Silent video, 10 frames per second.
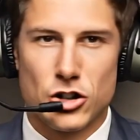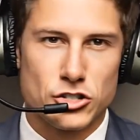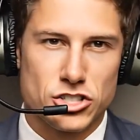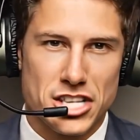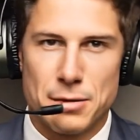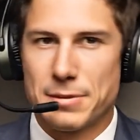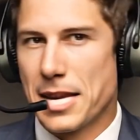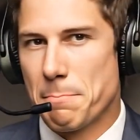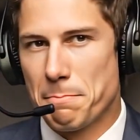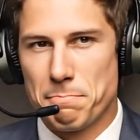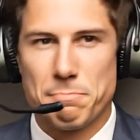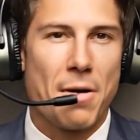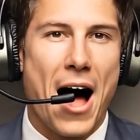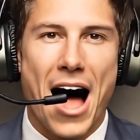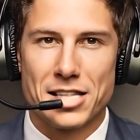dirt cheap, keep them
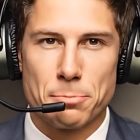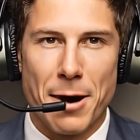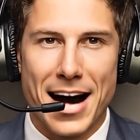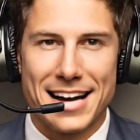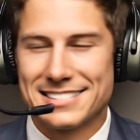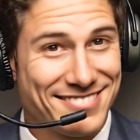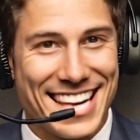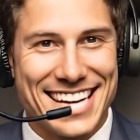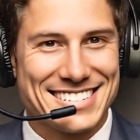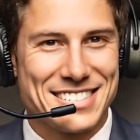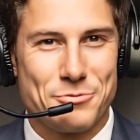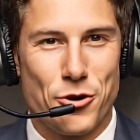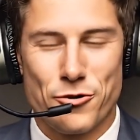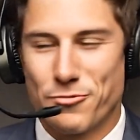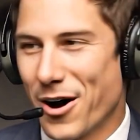occupied. Legacy
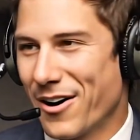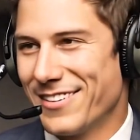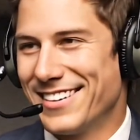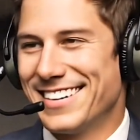move, bro.